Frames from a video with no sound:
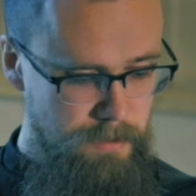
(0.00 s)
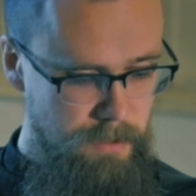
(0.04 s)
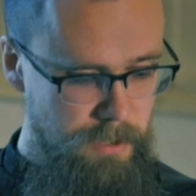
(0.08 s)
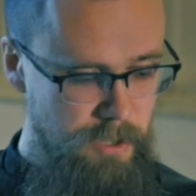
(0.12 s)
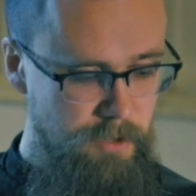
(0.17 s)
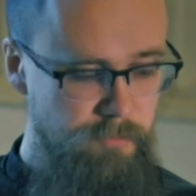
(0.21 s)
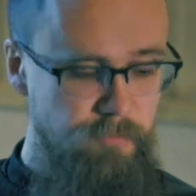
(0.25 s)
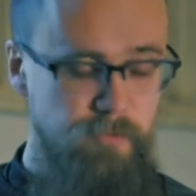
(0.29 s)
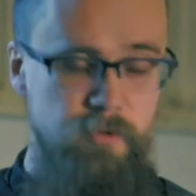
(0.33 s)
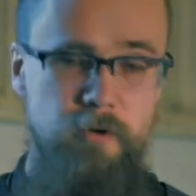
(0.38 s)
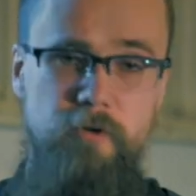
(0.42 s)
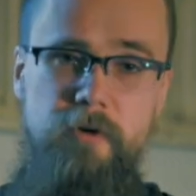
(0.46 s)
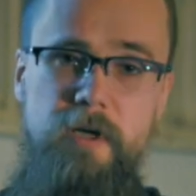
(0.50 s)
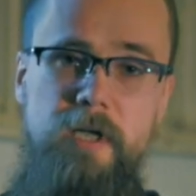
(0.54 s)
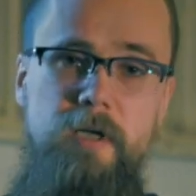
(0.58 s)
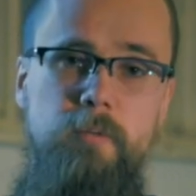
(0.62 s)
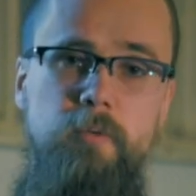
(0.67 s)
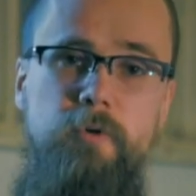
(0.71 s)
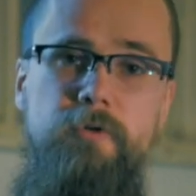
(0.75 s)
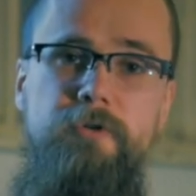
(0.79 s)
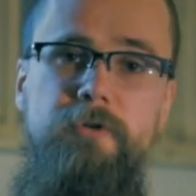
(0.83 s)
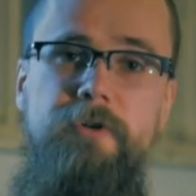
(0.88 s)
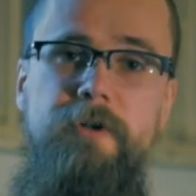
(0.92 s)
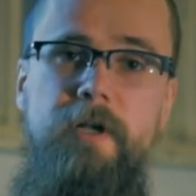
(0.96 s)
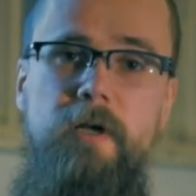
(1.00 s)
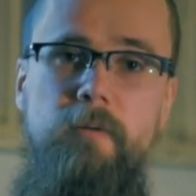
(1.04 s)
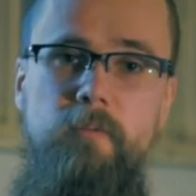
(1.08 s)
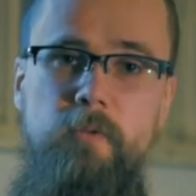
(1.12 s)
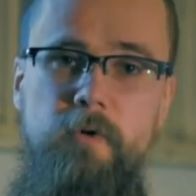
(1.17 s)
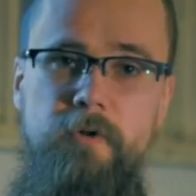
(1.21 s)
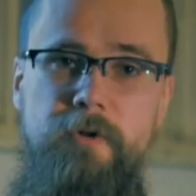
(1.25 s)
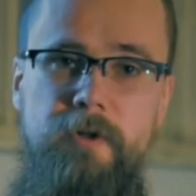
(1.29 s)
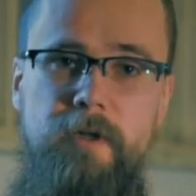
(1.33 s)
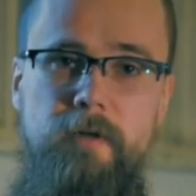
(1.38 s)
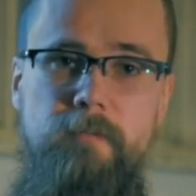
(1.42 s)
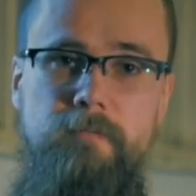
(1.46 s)
If you're able to
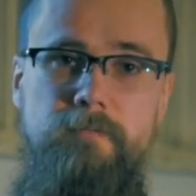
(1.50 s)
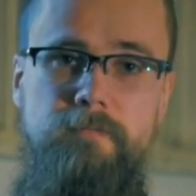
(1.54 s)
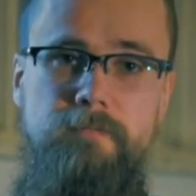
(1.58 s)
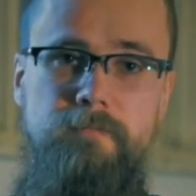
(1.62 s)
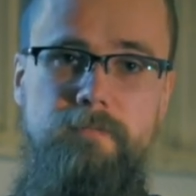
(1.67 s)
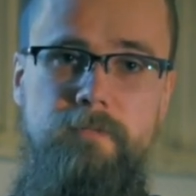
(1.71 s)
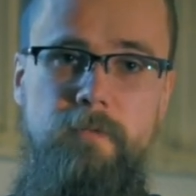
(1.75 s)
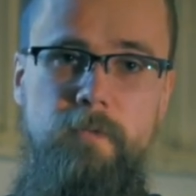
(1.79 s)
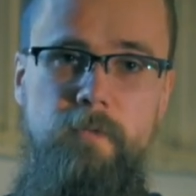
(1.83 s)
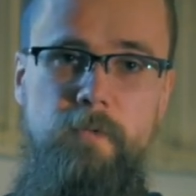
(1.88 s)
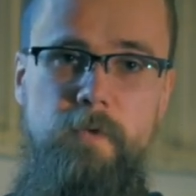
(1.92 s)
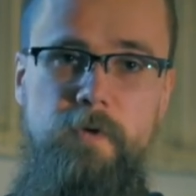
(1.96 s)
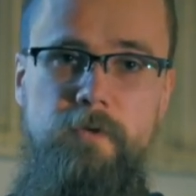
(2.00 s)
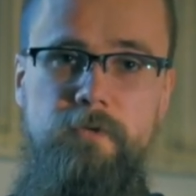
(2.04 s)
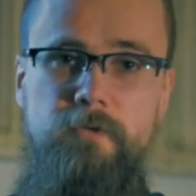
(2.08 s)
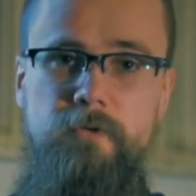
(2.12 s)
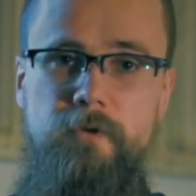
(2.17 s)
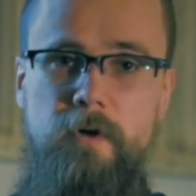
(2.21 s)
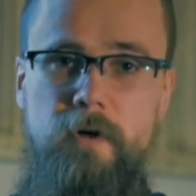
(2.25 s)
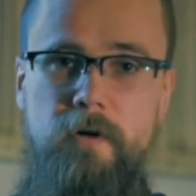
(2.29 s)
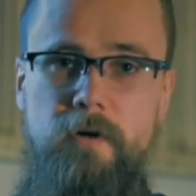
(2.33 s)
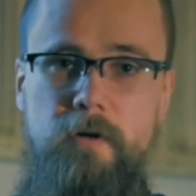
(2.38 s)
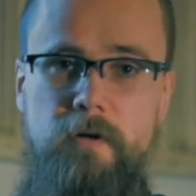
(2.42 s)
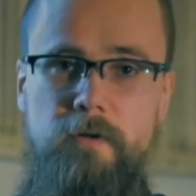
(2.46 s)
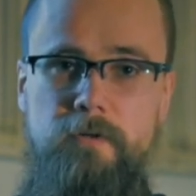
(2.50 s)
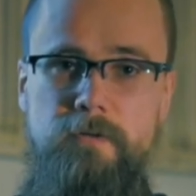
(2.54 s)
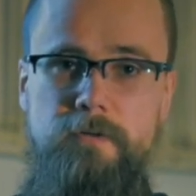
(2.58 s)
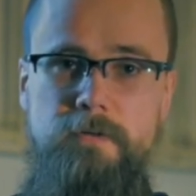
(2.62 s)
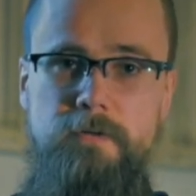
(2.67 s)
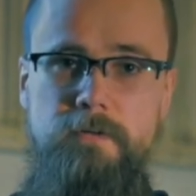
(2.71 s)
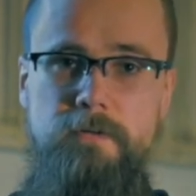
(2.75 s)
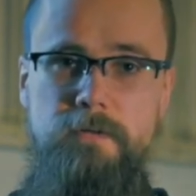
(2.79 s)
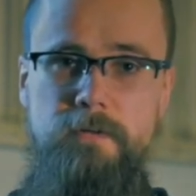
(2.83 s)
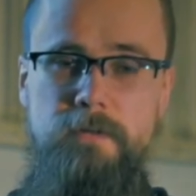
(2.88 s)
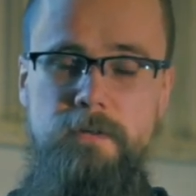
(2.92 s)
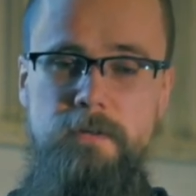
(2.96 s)
number them, the
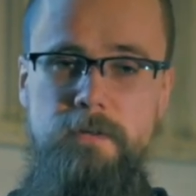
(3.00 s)
stars.